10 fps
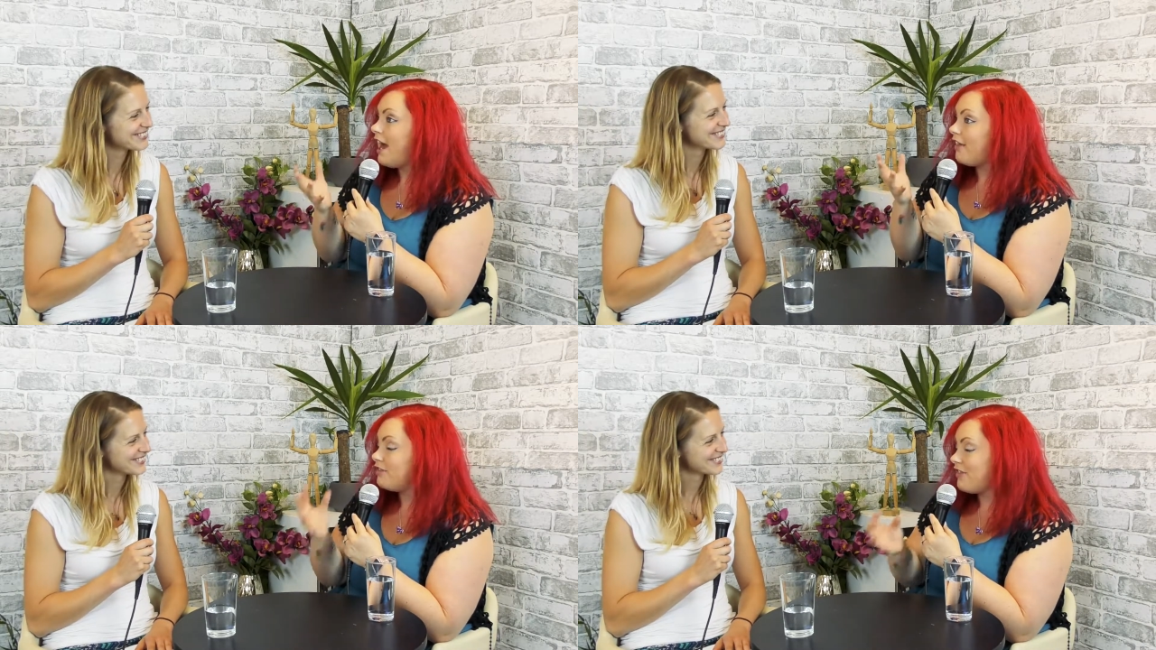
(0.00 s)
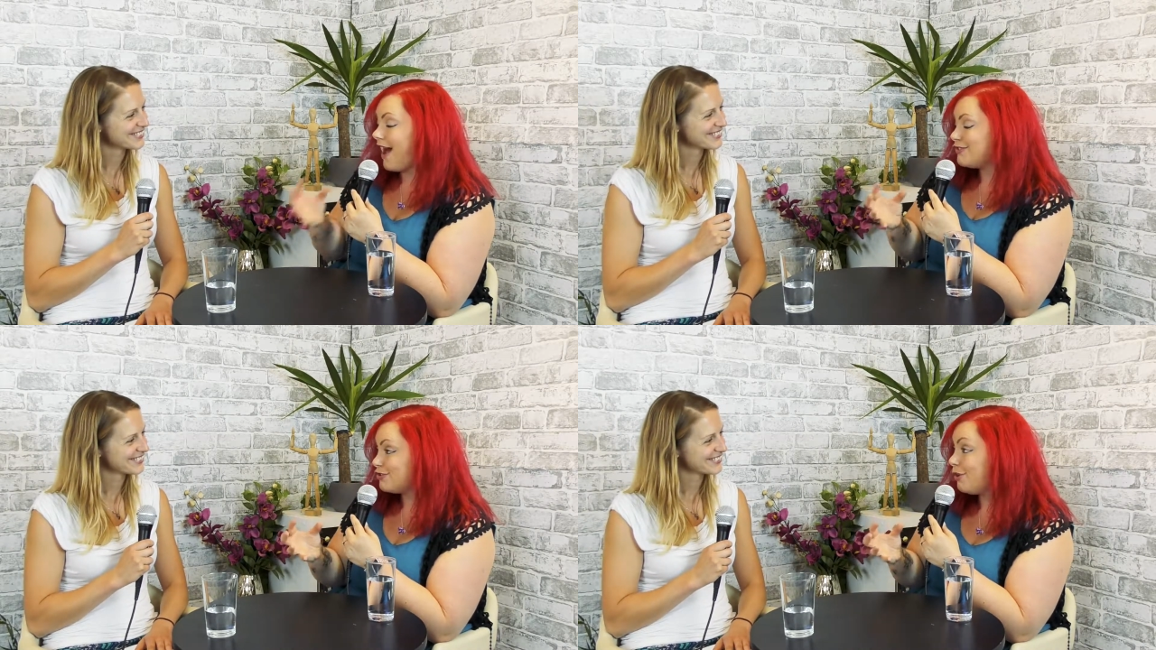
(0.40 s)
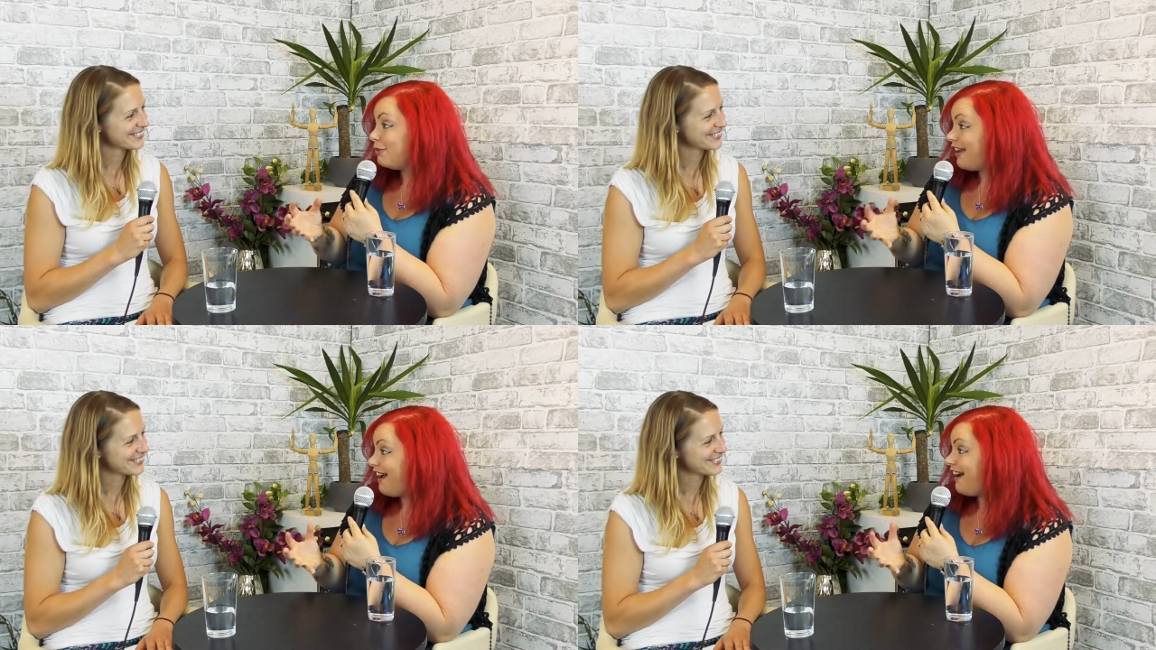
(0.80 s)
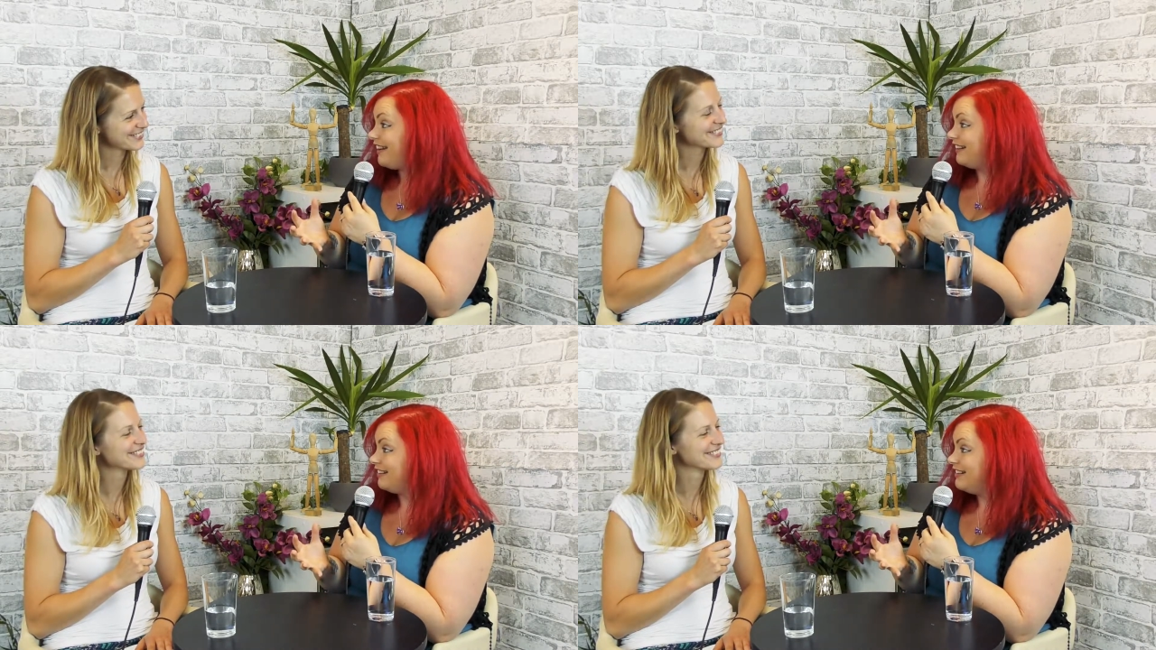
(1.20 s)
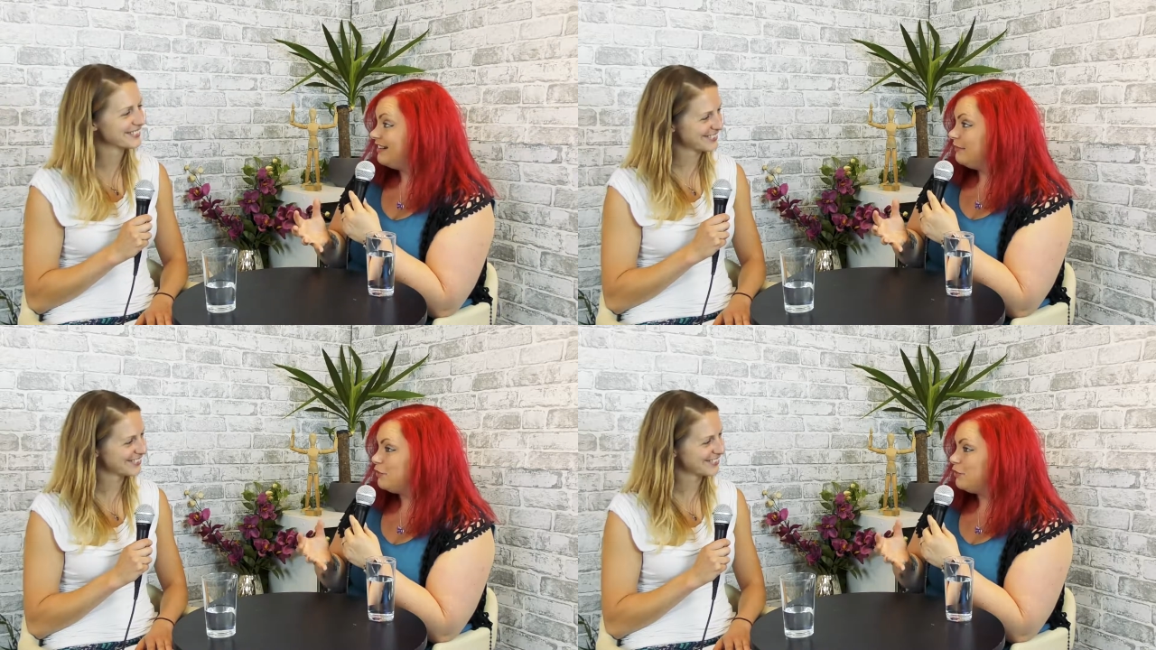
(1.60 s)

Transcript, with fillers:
Speaker 1: And that's okay. Mm.